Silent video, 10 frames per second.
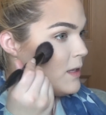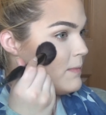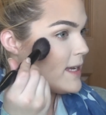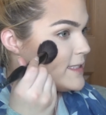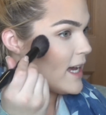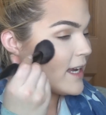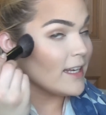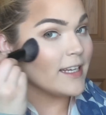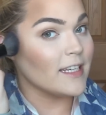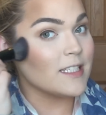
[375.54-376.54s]
my dad
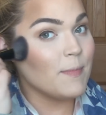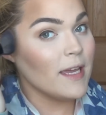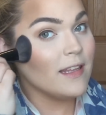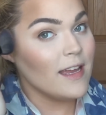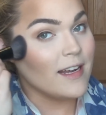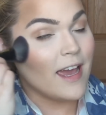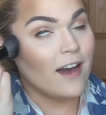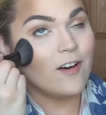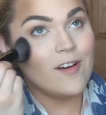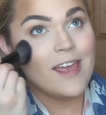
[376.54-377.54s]
getting his PICC line
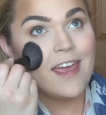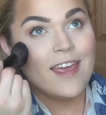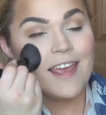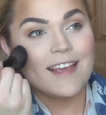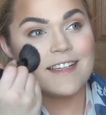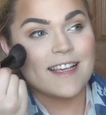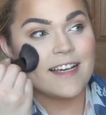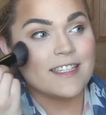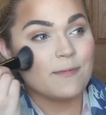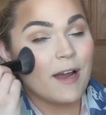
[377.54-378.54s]
out is
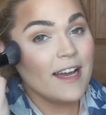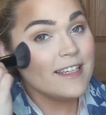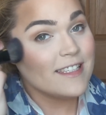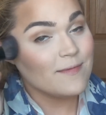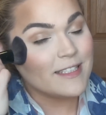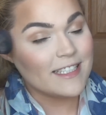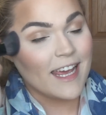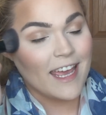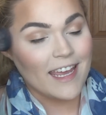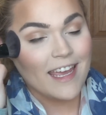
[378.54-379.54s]
I surprised him
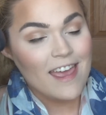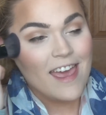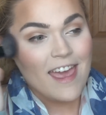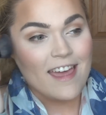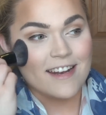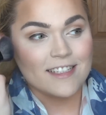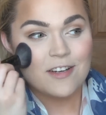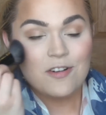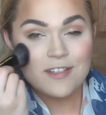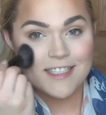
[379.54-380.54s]
today and I
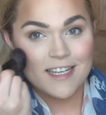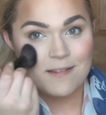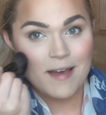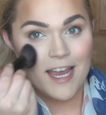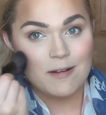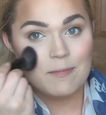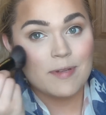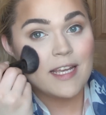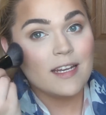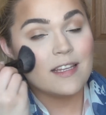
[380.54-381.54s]
told him I had been
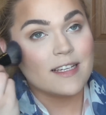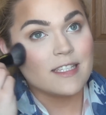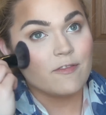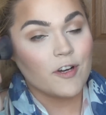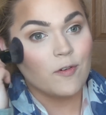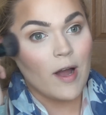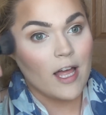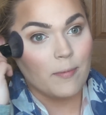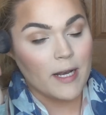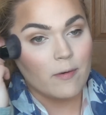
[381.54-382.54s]
planning this for a
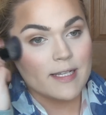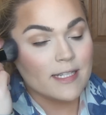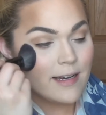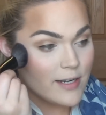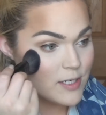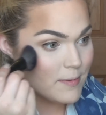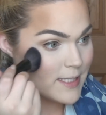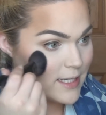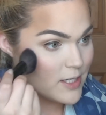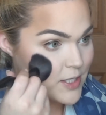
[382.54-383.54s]
while but I wasn't
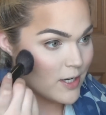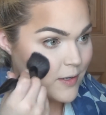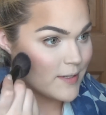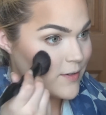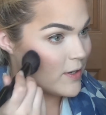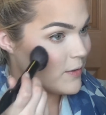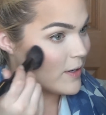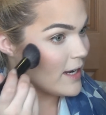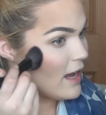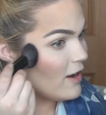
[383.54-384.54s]
100% sure it was going to
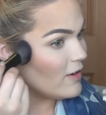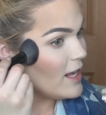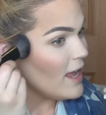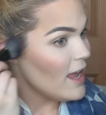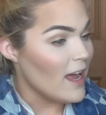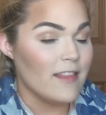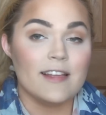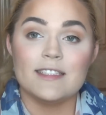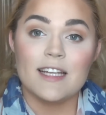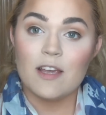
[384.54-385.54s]
work out and
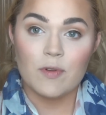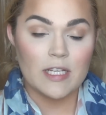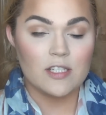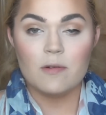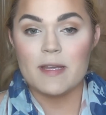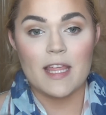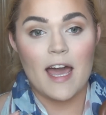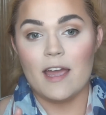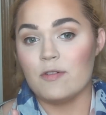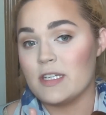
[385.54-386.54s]
then today when he told me
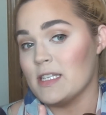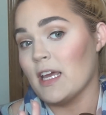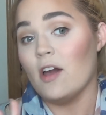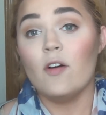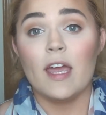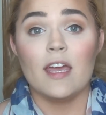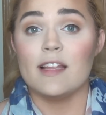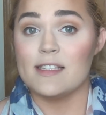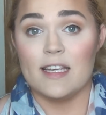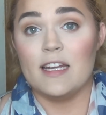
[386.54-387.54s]
that I was just like okay
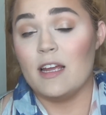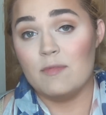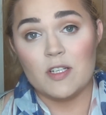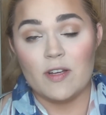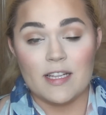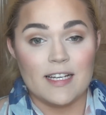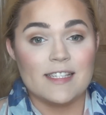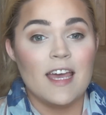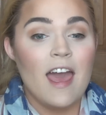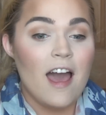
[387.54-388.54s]
that's it I'm doing
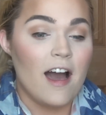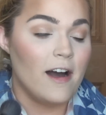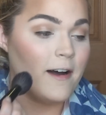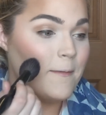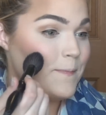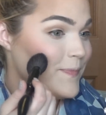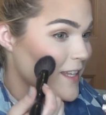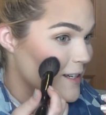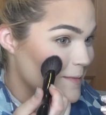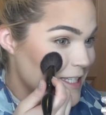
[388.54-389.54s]
this um,
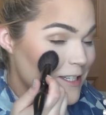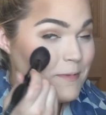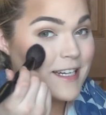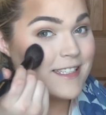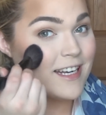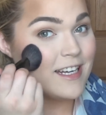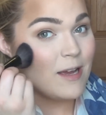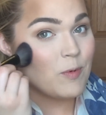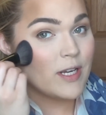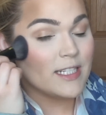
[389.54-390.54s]
and I'm super excited
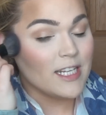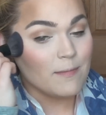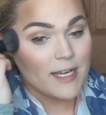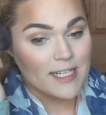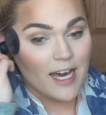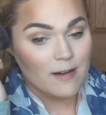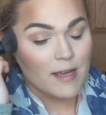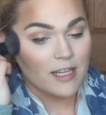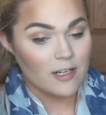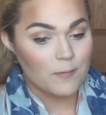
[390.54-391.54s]
I'm going to take my dad and
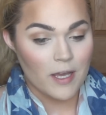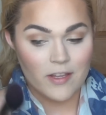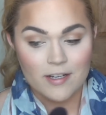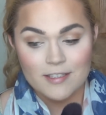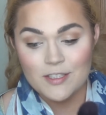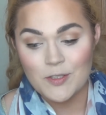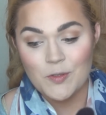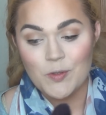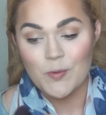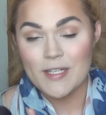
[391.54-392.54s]
my little brother
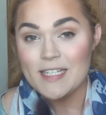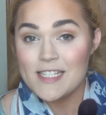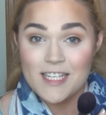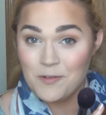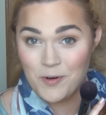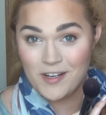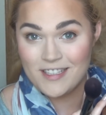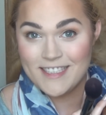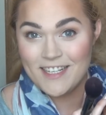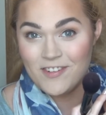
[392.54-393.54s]
to Disney
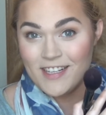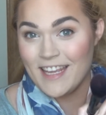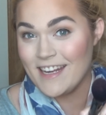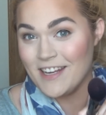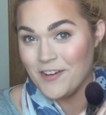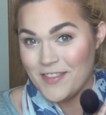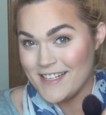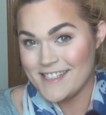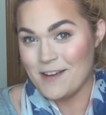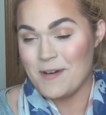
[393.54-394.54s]
World in Orlando
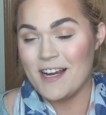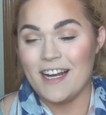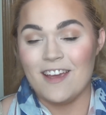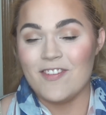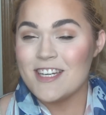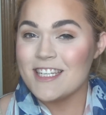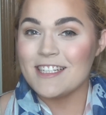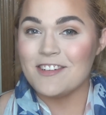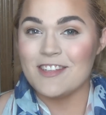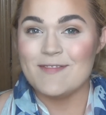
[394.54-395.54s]
this summer and I
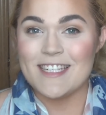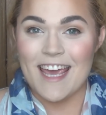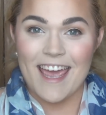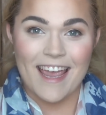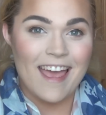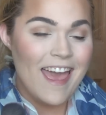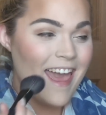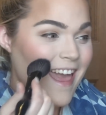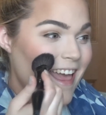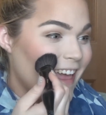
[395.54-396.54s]
officially told them today
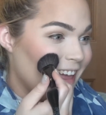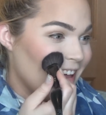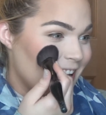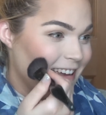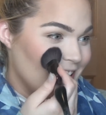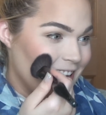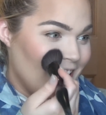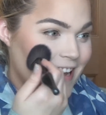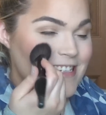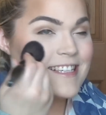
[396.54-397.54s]
and
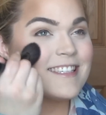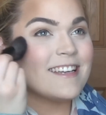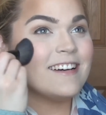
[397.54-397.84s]
I just